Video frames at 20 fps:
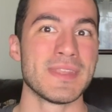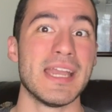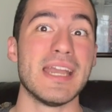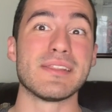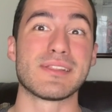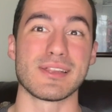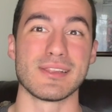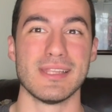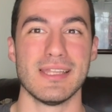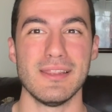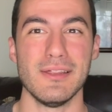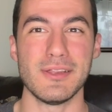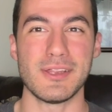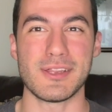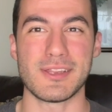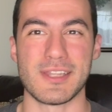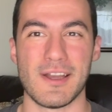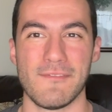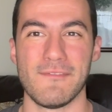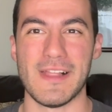It's little
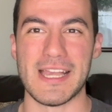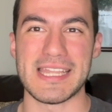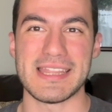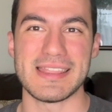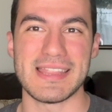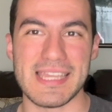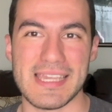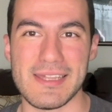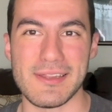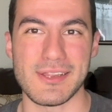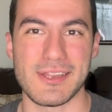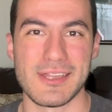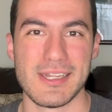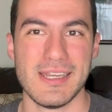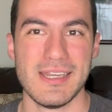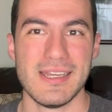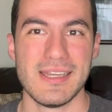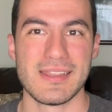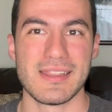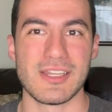stuff like these
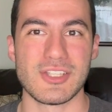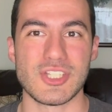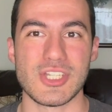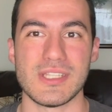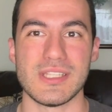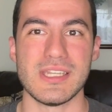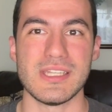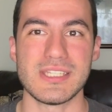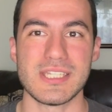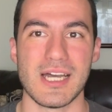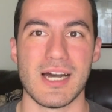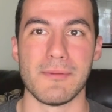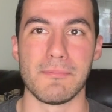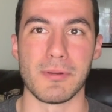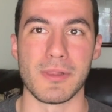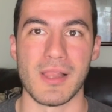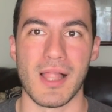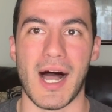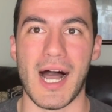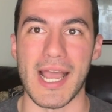that you need to
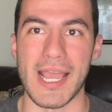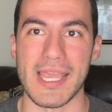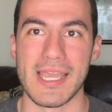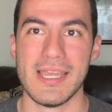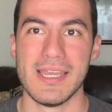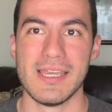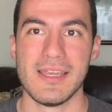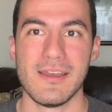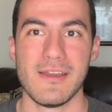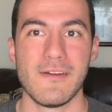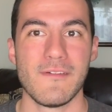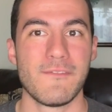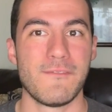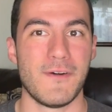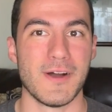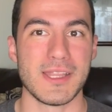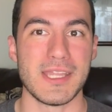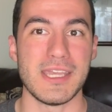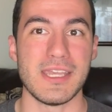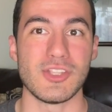apply,
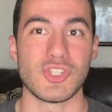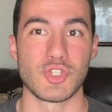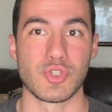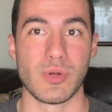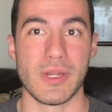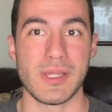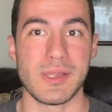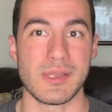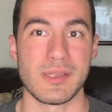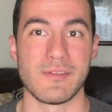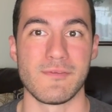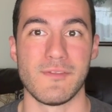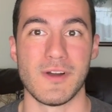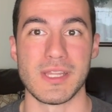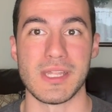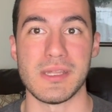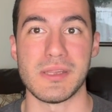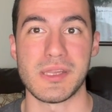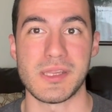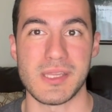funny tricks and
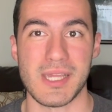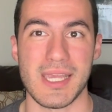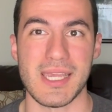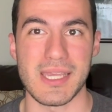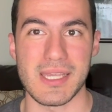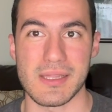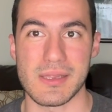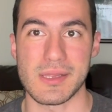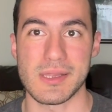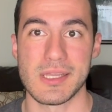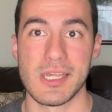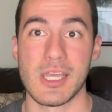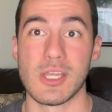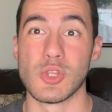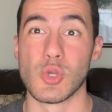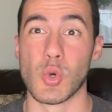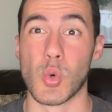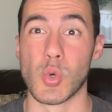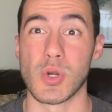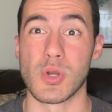funny sayings, in
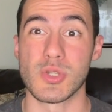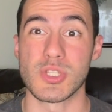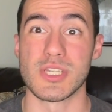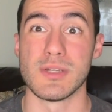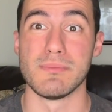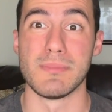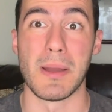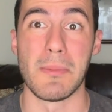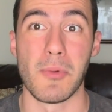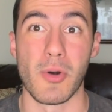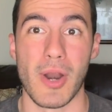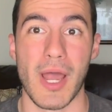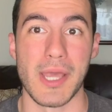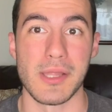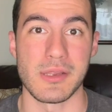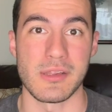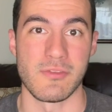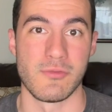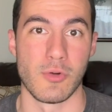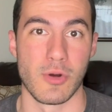order to
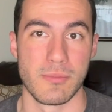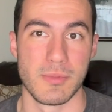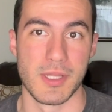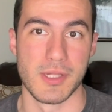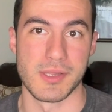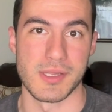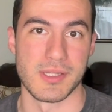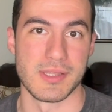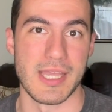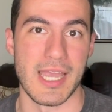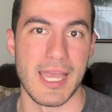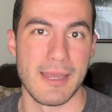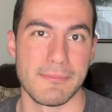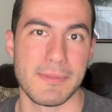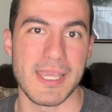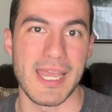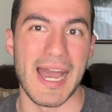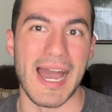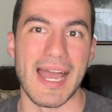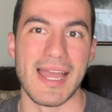memorize formulas on the
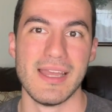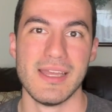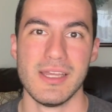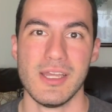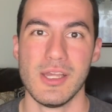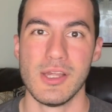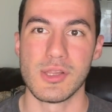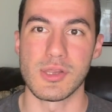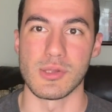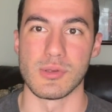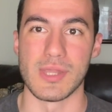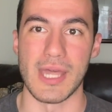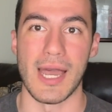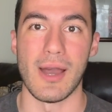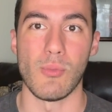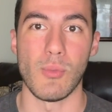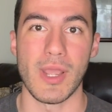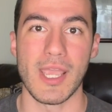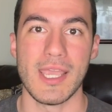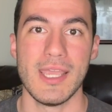MCAT. So
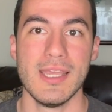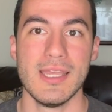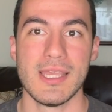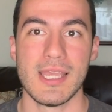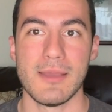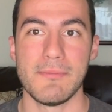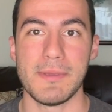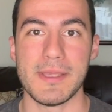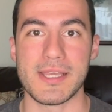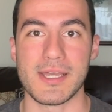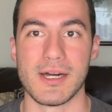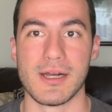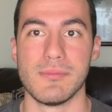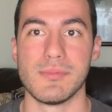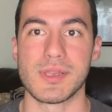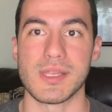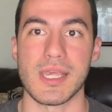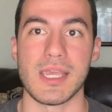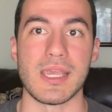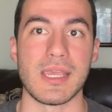that way, it
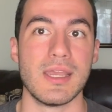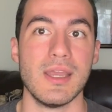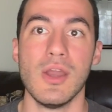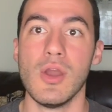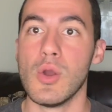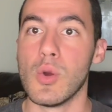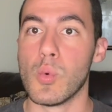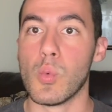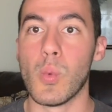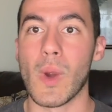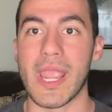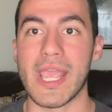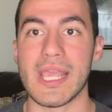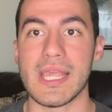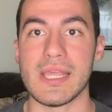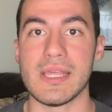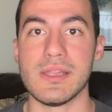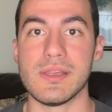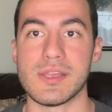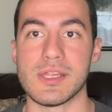becomes a way
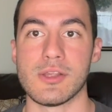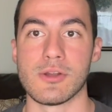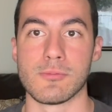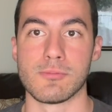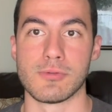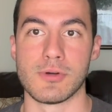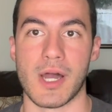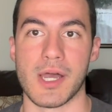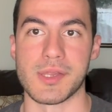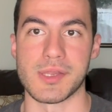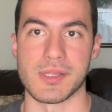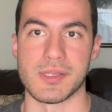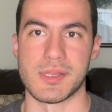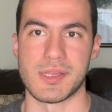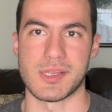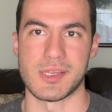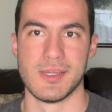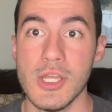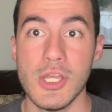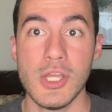easier
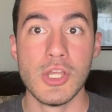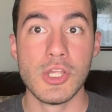process.